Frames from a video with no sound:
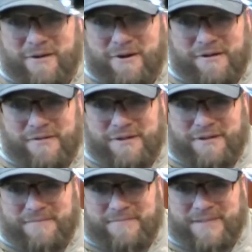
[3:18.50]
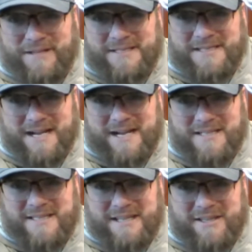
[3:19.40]
all the
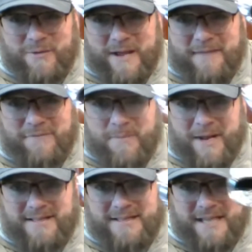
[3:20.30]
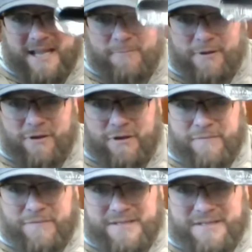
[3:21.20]
designs that you have to make this game of
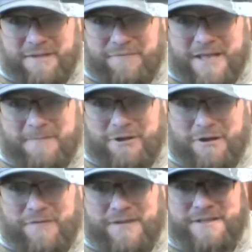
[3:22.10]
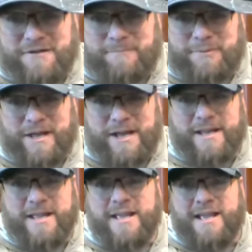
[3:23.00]
golf, this tough game of golf, easier to
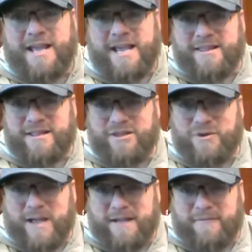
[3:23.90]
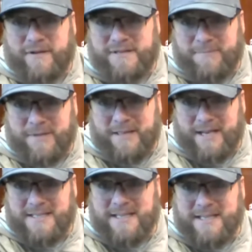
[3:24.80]
play. And then you have something that
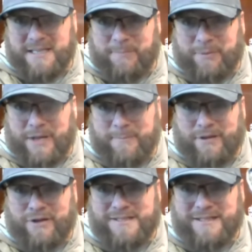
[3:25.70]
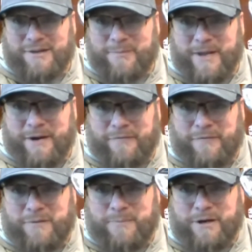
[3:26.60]
is easy to play but looks a little better for
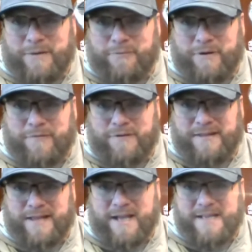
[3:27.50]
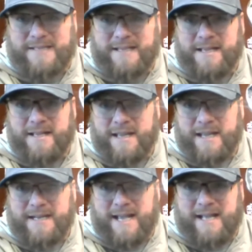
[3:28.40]
your player preference guys
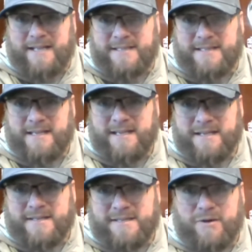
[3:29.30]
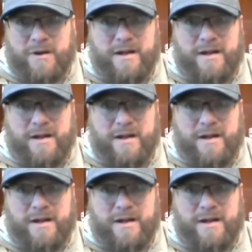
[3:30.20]
and gals. So